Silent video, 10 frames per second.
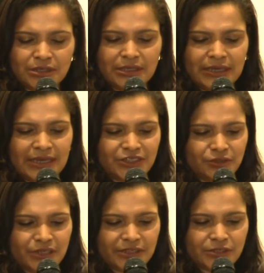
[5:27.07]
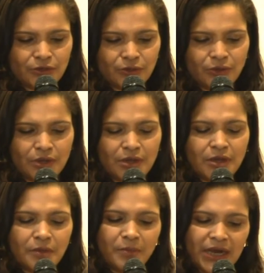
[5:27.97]
at UNESCO,
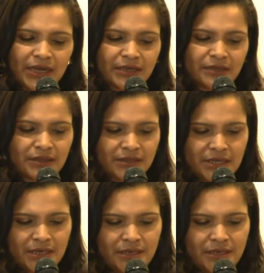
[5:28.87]
marking the day.